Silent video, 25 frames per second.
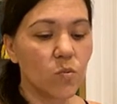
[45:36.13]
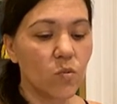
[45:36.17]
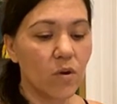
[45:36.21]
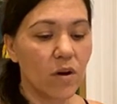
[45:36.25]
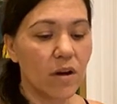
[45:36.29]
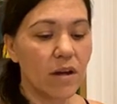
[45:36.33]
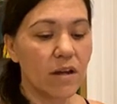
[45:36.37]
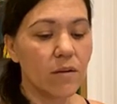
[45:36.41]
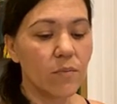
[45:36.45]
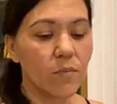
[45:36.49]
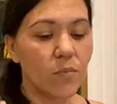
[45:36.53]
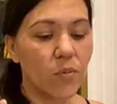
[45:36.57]

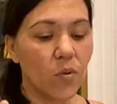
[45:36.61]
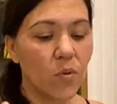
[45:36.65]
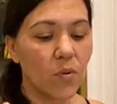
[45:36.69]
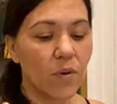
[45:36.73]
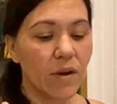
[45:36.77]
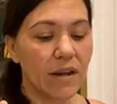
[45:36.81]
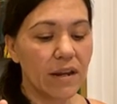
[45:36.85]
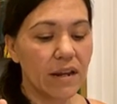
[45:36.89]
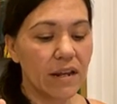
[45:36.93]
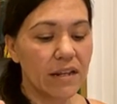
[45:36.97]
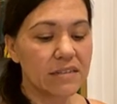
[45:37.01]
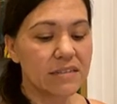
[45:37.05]
one
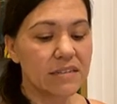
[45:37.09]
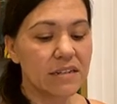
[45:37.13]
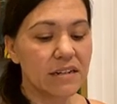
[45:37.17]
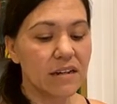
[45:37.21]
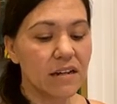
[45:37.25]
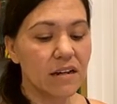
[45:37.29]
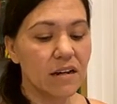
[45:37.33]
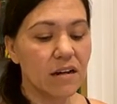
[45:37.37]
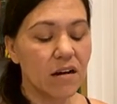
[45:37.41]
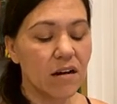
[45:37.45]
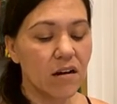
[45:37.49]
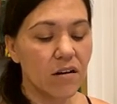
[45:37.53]
point I
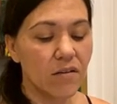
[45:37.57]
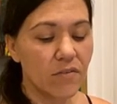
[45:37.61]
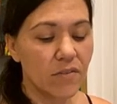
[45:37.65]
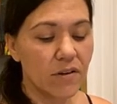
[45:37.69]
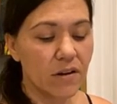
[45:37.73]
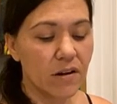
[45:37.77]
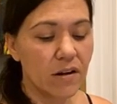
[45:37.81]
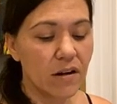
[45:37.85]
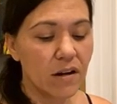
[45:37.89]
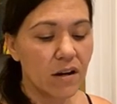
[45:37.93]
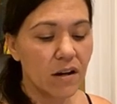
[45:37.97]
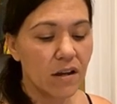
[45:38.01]
didn't
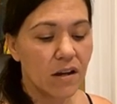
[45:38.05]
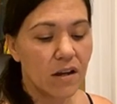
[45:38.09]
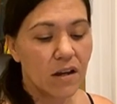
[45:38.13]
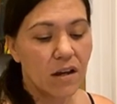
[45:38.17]
cover